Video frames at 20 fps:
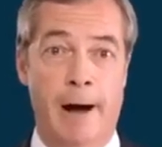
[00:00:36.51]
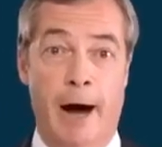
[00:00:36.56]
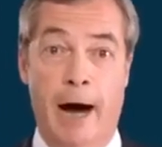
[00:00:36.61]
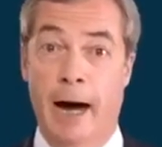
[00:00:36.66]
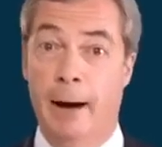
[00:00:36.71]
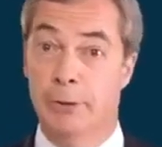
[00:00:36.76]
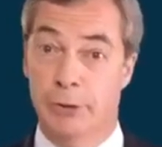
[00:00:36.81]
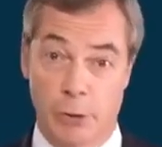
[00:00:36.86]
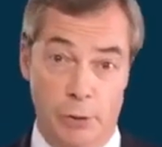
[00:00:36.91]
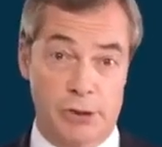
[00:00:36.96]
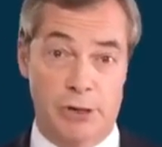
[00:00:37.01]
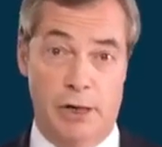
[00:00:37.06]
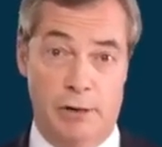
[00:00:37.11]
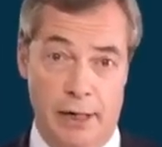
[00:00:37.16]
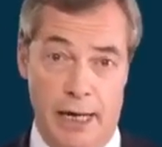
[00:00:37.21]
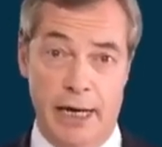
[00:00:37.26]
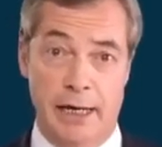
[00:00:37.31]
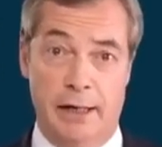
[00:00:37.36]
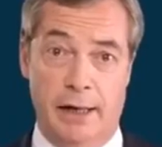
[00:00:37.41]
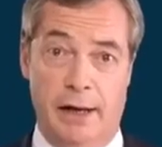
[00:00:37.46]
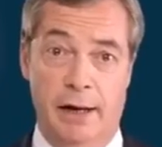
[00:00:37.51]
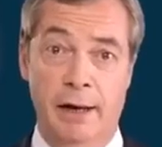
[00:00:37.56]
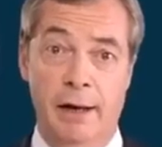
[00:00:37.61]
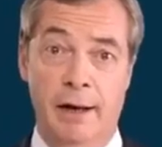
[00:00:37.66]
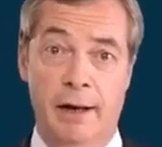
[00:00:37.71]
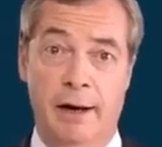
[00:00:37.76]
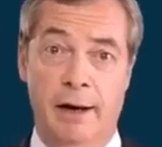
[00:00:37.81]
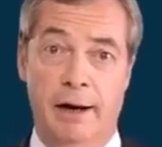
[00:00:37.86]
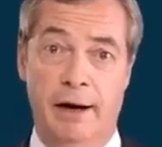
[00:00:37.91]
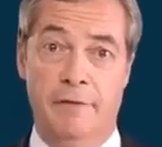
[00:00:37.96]
I was also leader
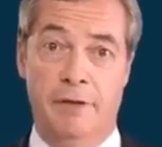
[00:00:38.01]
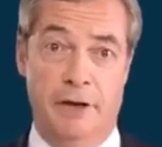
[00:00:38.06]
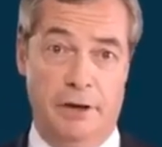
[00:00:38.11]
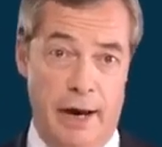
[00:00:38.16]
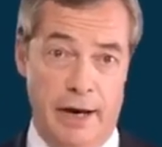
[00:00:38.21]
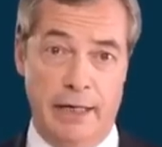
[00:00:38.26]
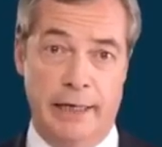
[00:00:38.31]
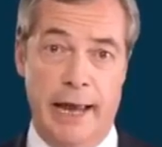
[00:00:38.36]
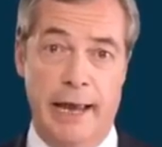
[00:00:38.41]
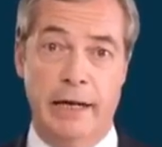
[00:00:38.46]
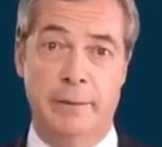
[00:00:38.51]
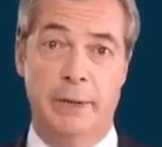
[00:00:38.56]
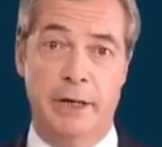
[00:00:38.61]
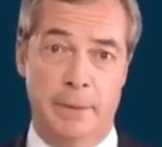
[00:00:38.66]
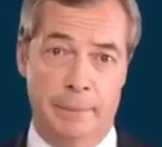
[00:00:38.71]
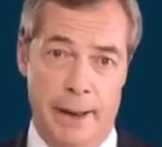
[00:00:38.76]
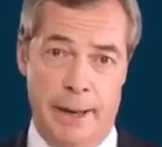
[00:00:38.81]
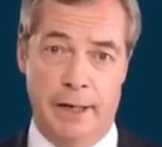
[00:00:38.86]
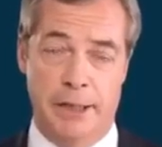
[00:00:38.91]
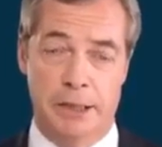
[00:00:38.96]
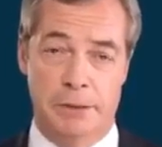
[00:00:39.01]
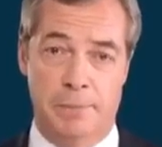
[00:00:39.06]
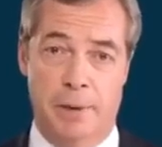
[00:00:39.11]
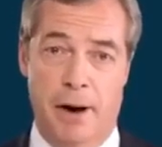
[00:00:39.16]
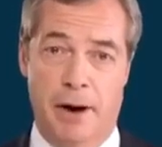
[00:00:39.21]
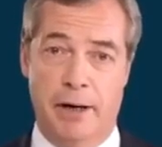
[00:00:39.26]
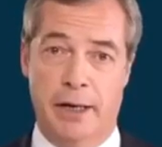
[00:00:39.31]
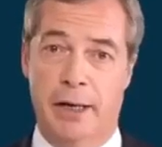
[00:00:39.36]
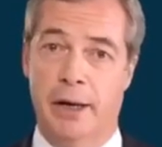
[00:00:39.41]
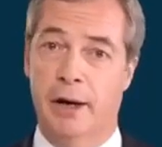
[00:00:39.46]
of the United Kingdom Independence
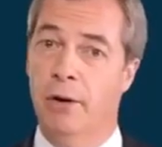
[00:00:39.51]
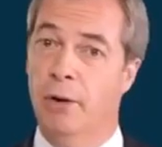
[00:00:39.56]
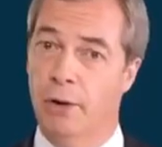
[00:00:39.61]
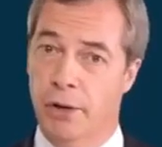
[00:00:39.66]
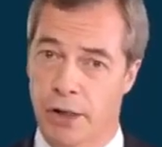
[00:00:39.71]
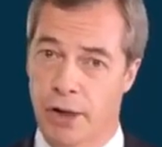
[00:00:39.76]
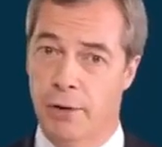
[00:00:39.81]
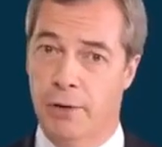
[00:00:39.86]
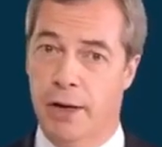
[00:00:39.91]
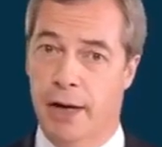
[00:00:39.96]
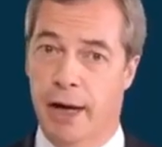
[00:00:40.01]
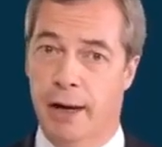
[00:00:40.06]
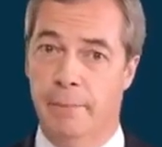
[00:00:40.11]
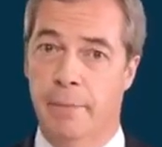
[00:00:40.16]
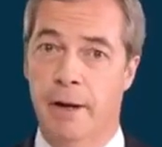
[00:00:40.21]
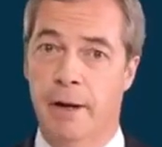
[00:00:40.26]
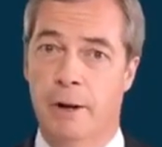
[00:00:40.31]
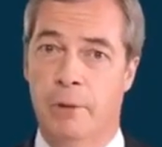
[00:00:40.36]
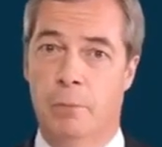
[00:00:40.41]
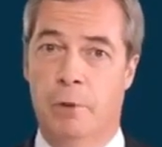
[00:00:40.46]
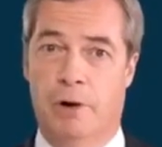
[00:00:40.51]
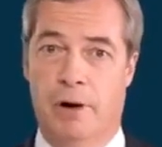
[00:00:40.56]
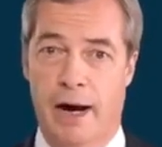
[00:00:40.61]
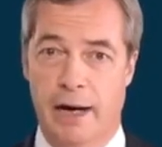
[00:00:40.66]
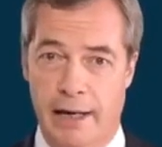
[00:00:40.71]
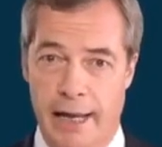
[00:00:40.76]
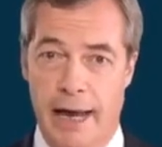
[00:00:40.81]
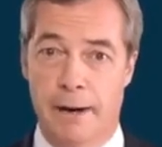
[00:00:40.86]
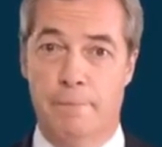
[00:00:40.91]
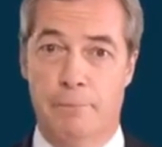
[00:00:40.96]
Party, or UKIP, where I
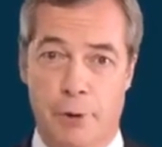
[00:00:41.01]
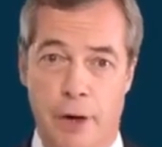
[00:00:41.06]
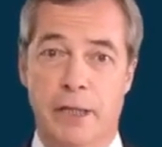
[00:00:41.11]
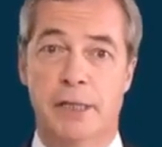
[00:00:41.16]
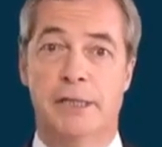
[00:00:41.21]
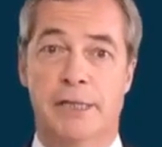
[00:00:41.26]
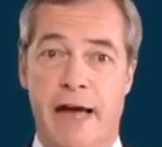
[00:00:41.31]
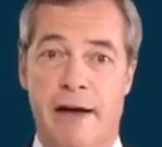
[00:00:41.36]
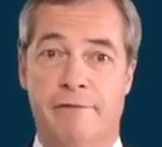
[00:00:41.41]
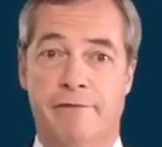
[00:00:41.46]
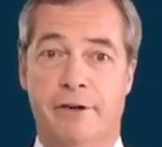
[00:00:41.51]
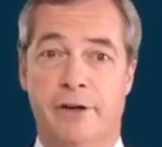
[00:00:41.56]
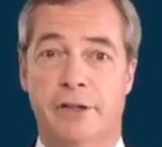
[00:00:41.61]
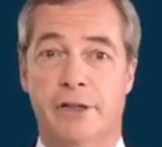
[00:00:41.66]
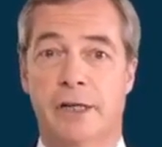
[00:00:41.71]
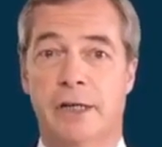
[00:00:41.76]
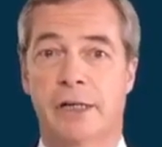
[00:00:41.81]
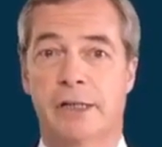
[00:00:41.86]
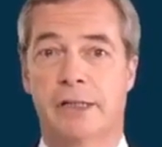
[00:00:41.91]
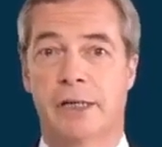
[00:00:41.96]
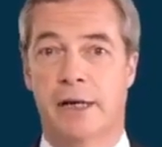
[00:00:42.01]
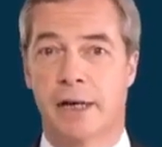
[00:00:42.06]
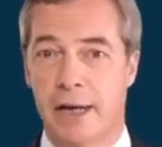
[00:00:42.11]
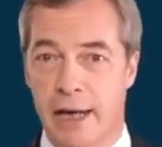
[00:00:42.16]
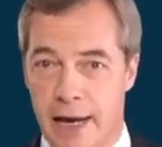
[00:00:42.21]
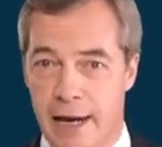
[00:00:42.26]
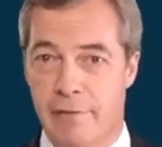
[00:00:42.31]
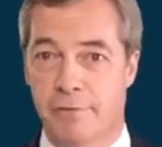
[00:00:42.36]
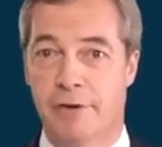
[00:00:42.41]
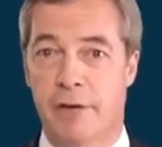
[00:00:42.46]
led Britain's effort to
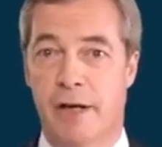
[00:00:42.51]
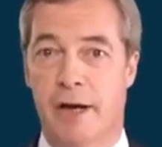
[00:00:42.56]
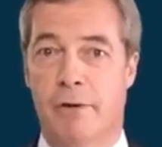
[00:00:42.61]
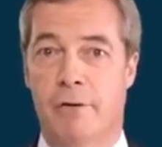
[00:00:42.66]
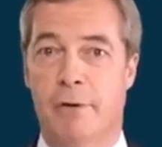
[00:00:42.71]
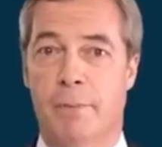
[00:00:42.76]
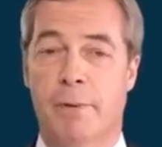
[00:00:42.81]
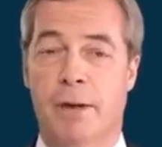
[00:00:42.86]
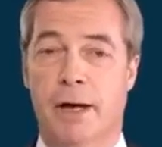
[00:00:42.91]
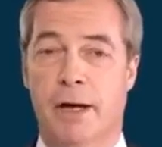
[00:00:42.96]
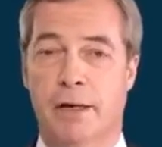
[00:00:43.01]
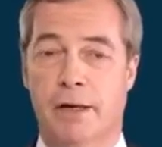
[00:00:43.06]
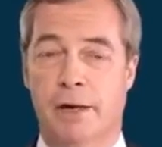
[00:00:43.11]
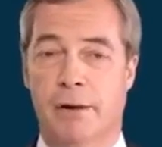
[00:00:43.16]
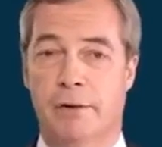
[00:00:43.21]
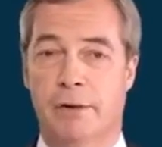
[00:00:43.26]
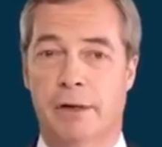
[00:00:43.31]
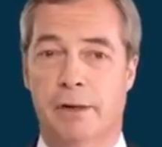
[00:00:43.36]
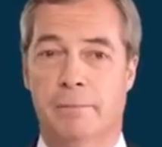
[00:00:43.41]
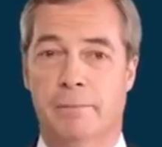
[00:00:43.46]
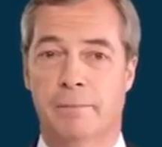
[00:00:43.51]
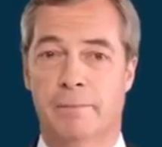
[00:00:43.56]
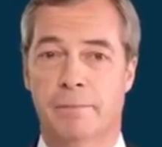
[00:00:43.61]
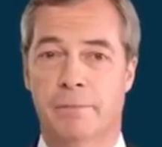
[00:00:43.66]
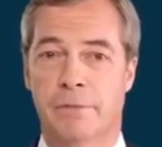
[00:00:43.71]
leave the European Union.